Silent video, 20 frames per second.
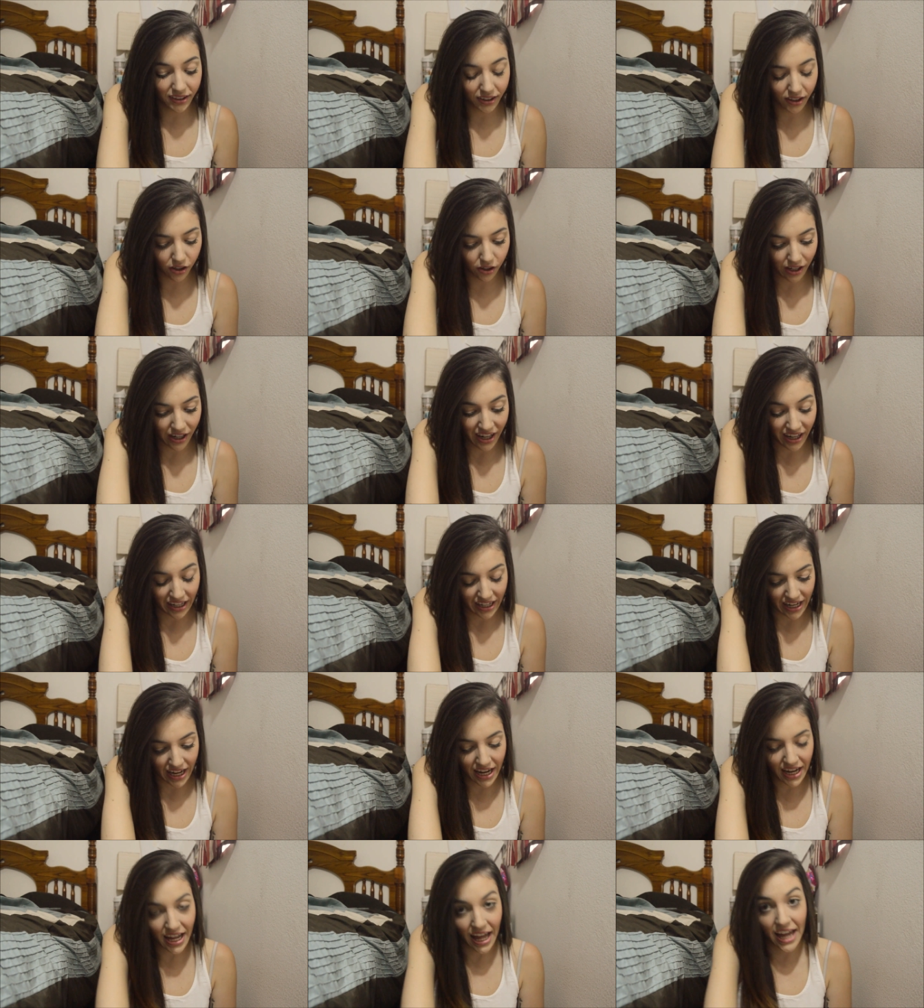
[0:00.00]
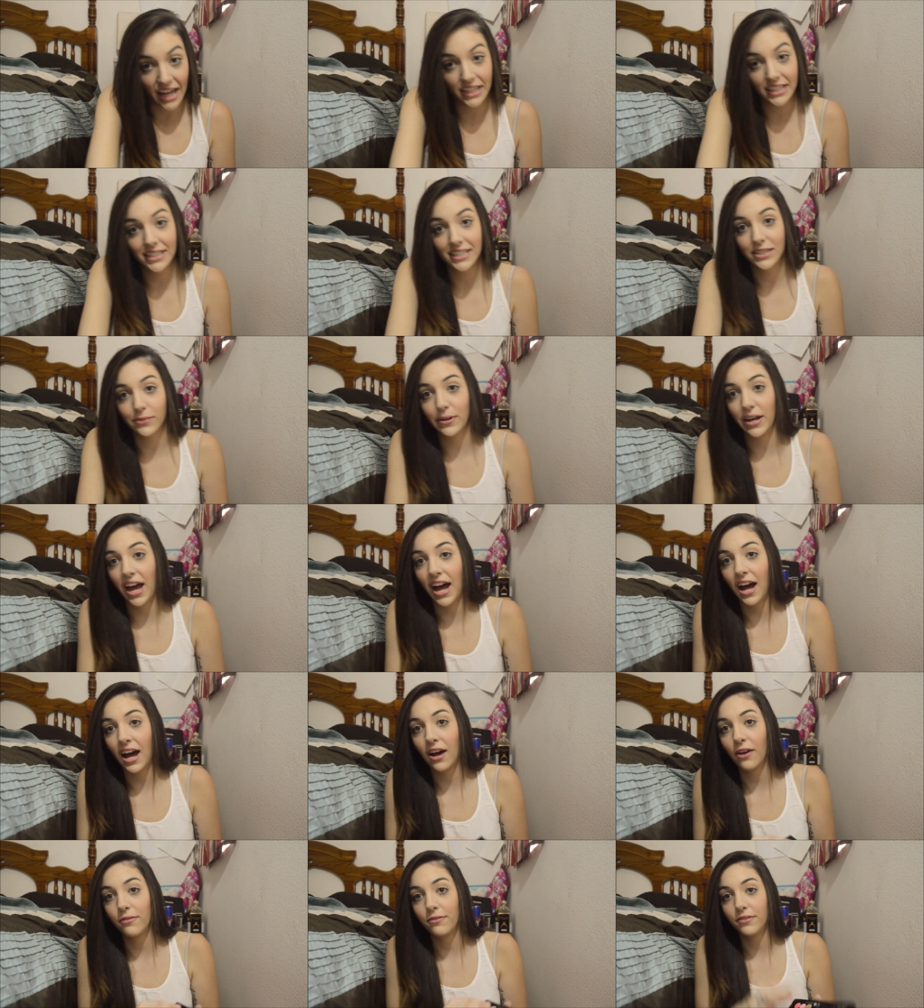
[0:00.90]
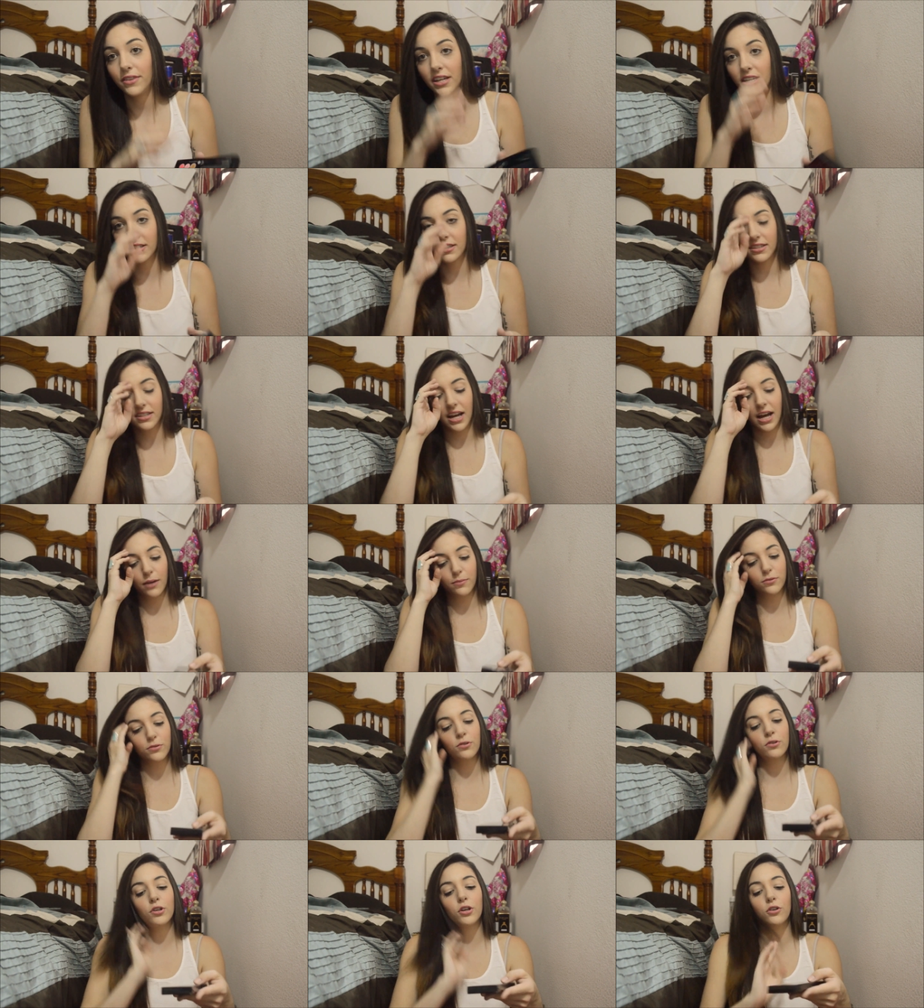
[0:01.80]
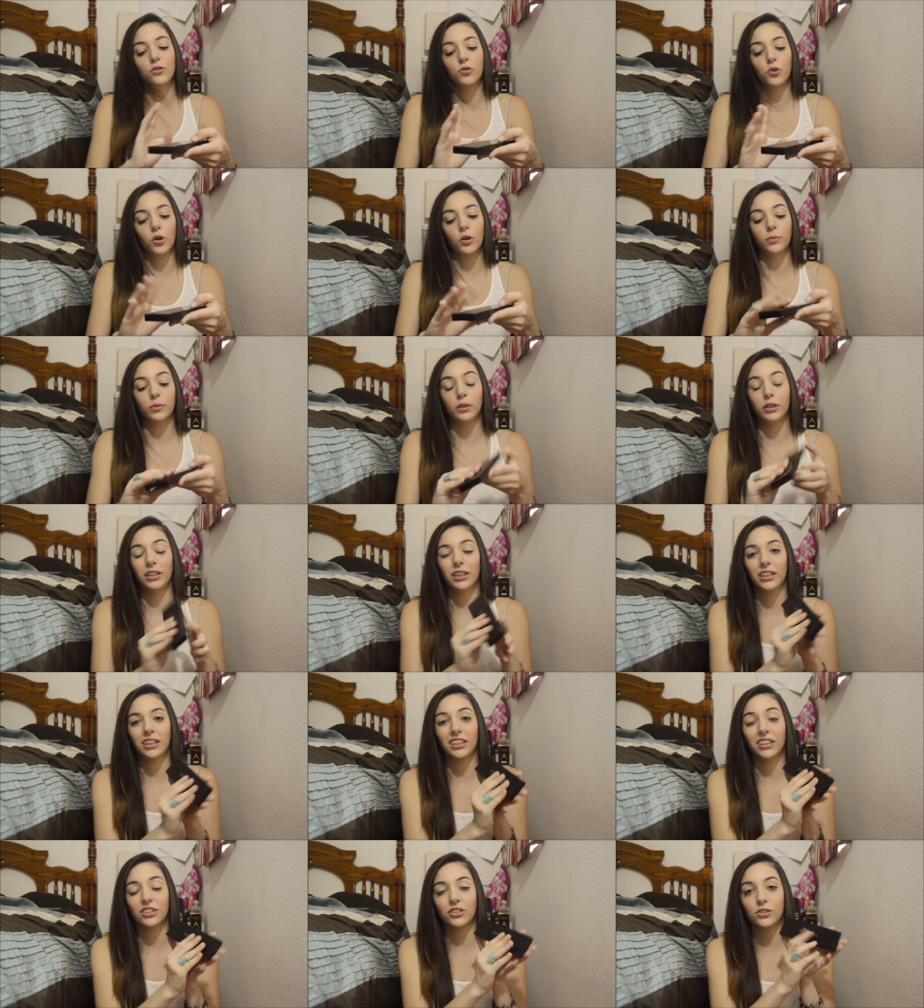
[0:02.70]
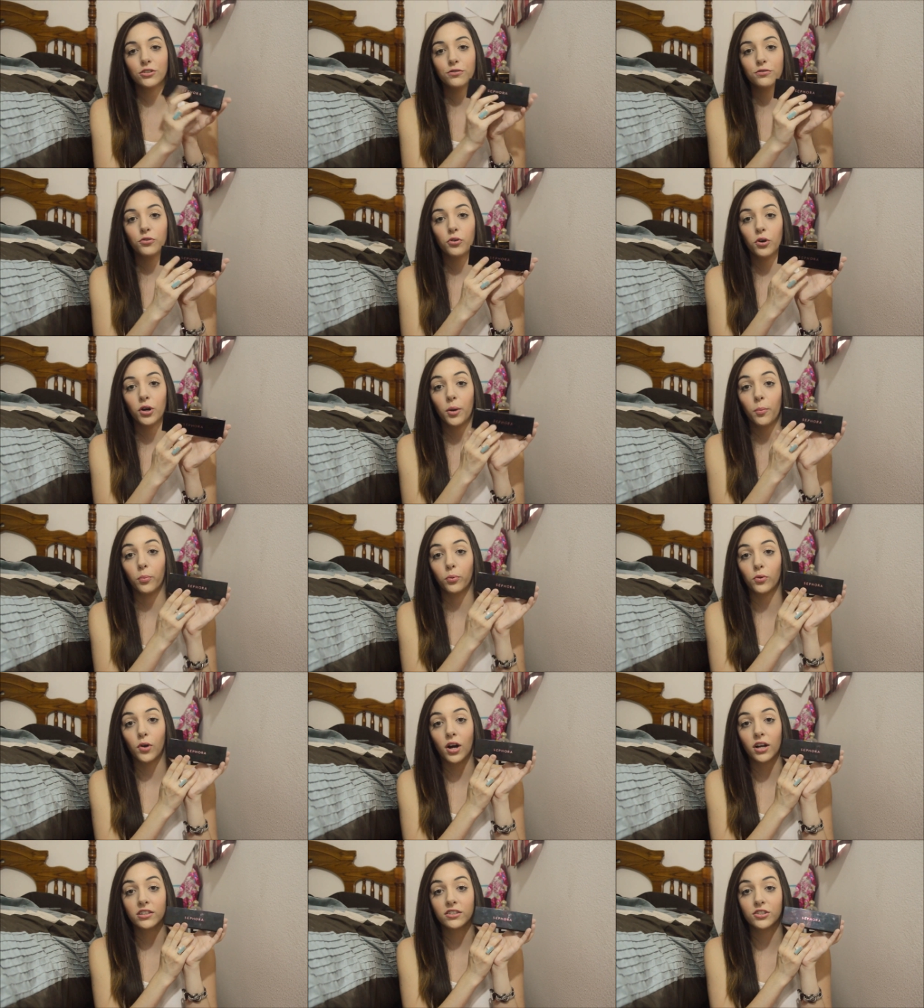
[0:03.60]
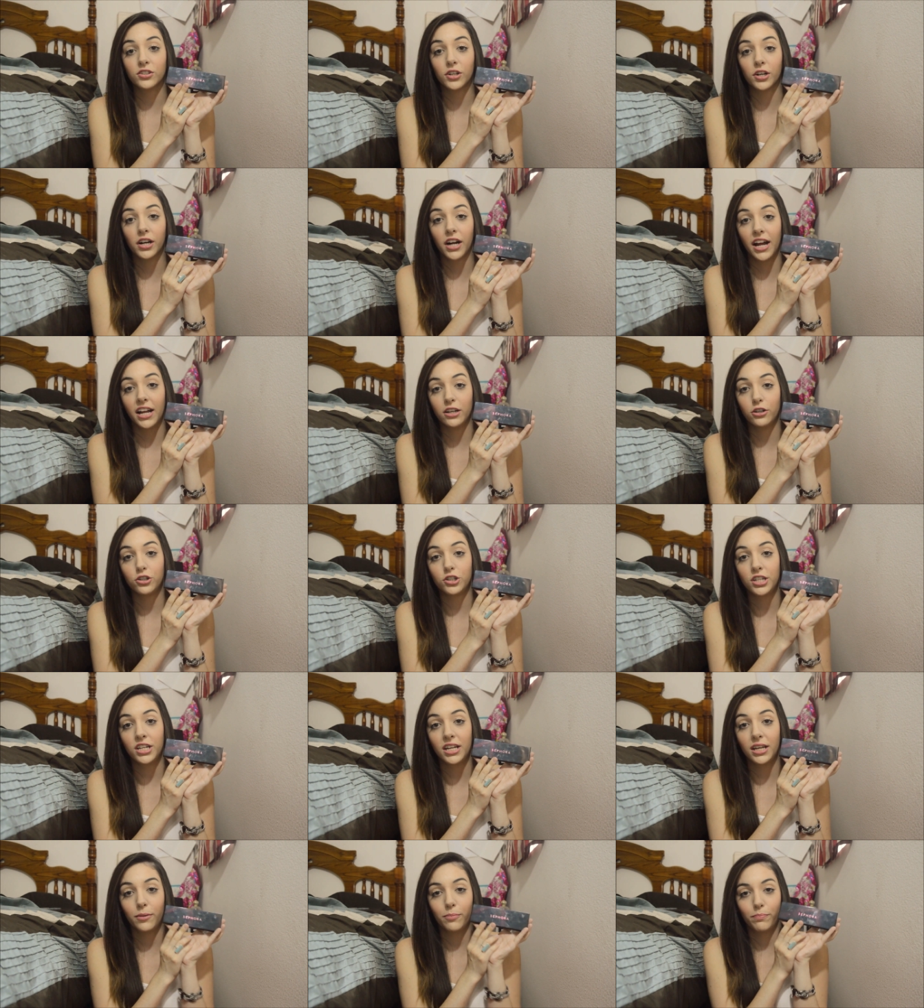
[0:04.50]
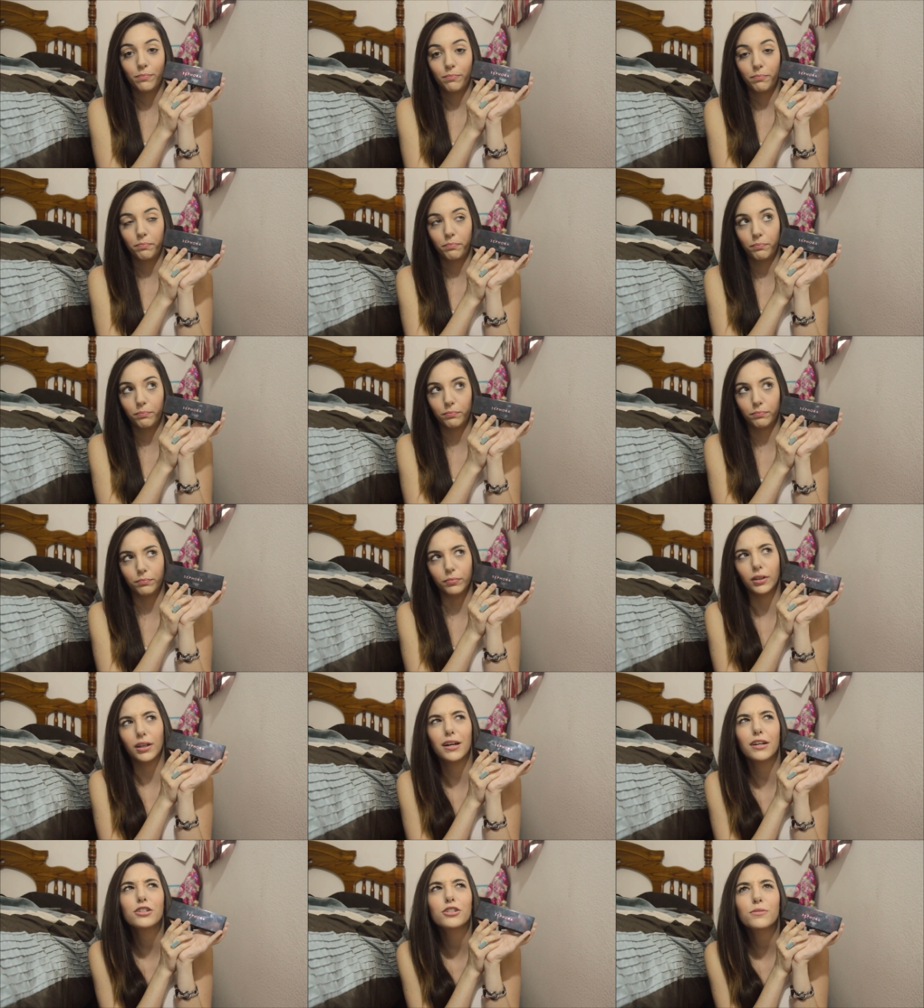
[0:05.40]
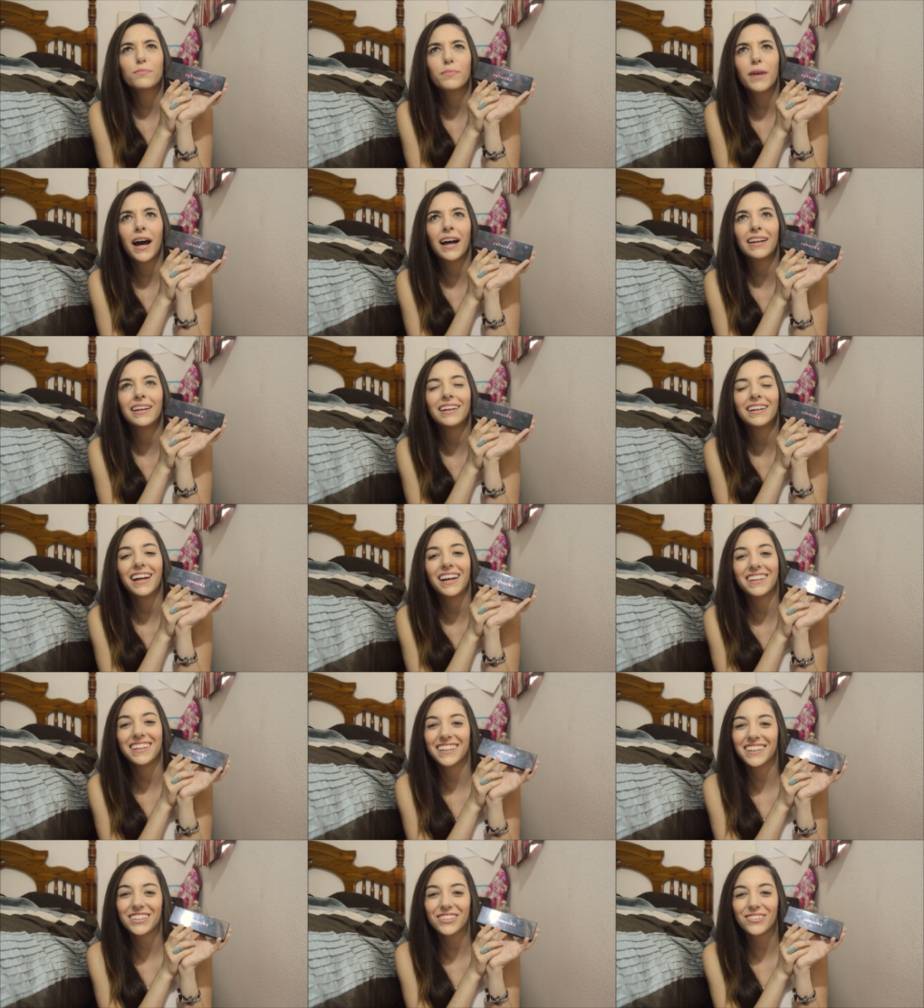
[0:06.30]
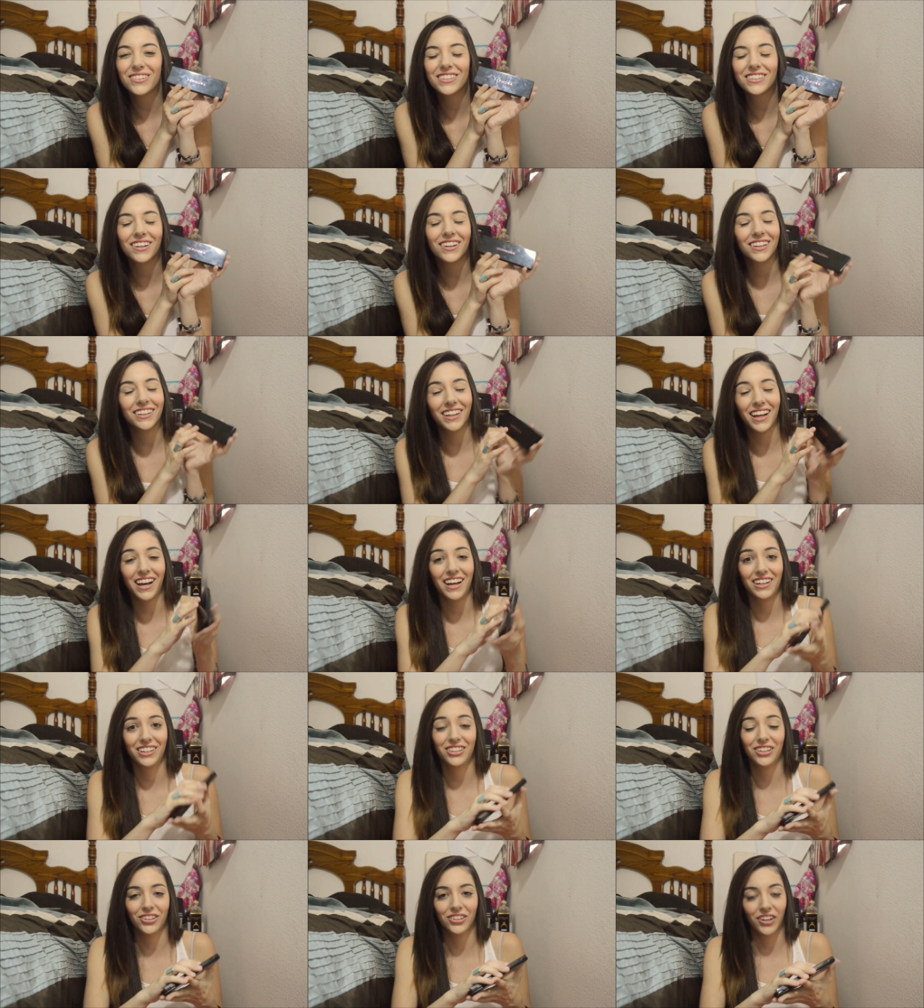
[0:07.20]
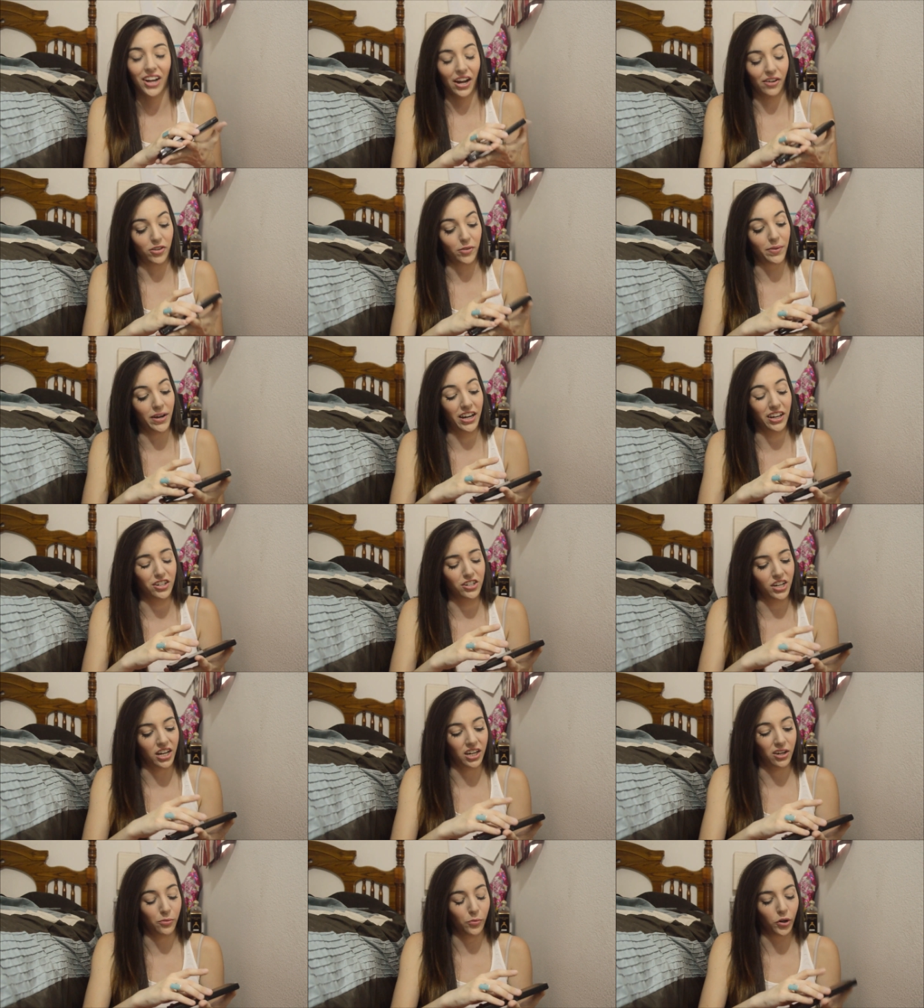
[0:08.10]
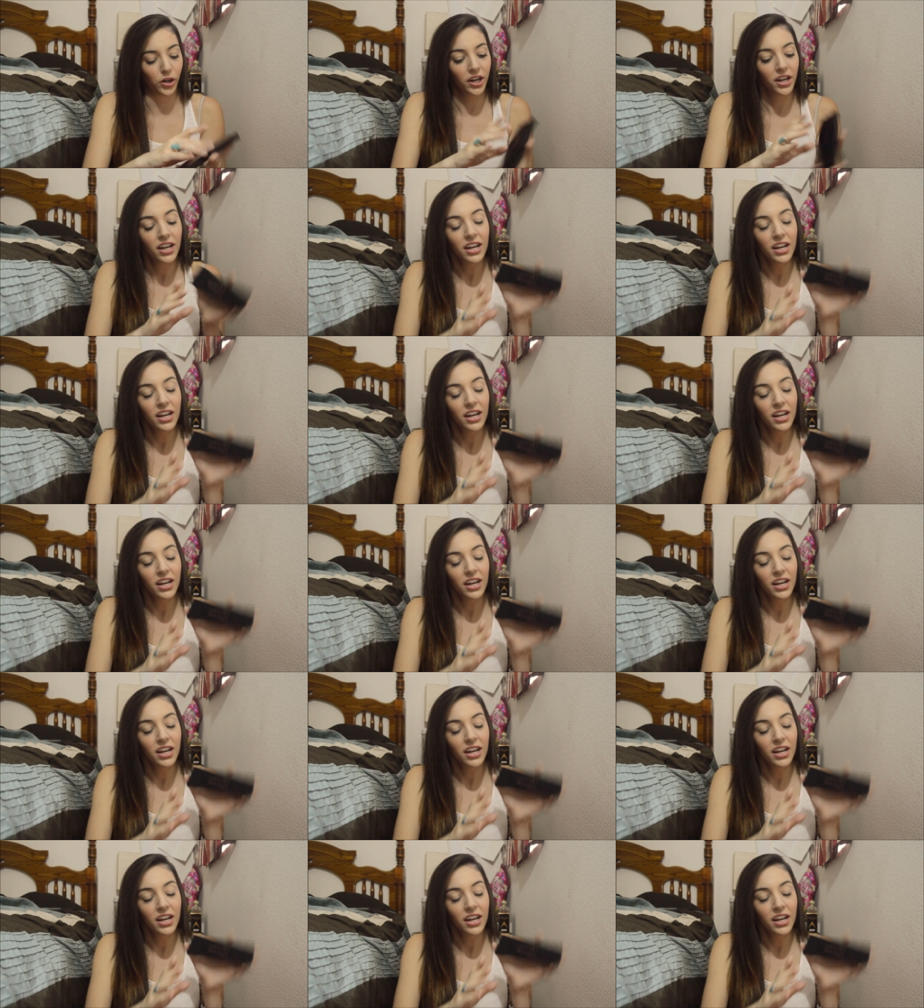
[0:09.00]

all right, next we have this absolutely adorable little Sephora bronzer and cheek blush palette. I think that's what it's called. I don't have the packaging anymore.